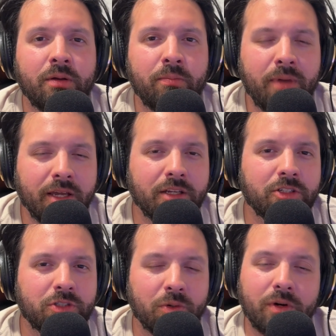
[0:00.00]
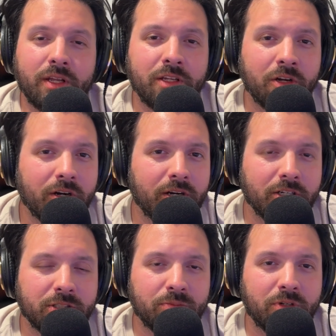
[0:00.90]
making sure that your
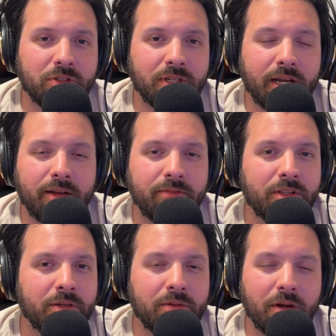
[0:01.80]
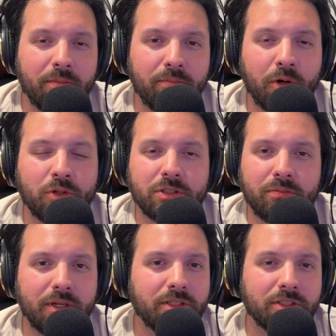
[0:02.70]
customers have the most
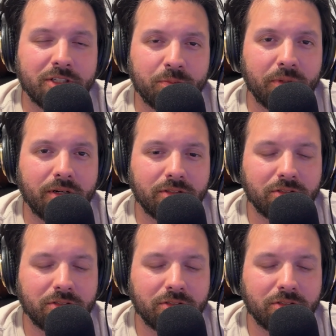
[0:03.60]
amazing experience.